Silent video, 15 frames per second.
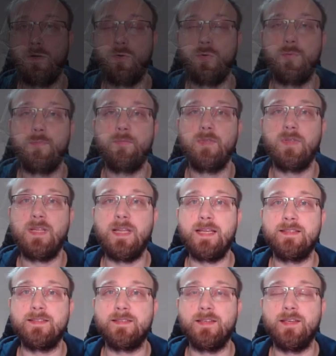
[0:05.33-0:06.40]
Hello,
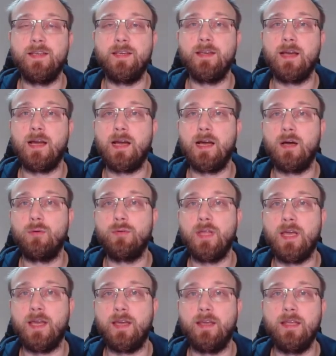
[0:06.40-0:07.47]
let's see how
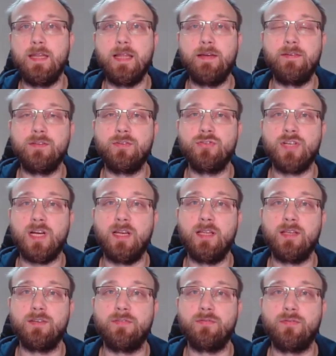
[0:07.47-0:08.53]
the 11th
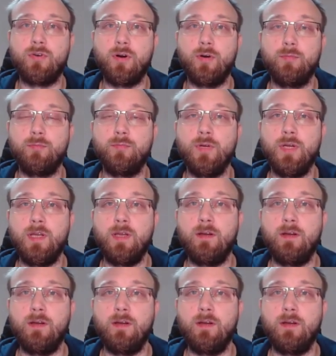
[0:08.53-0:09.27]
challenge from